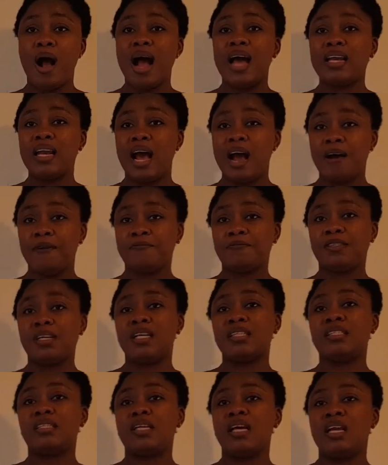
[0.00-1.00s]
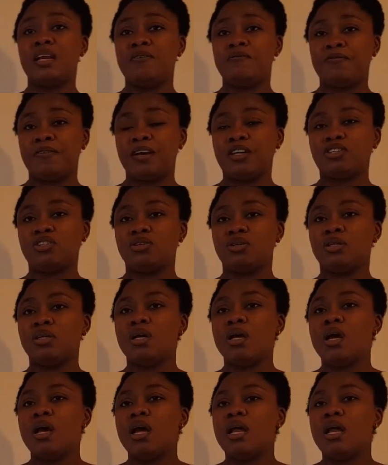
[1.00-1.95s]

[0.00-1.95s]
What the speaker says: and after cell infection.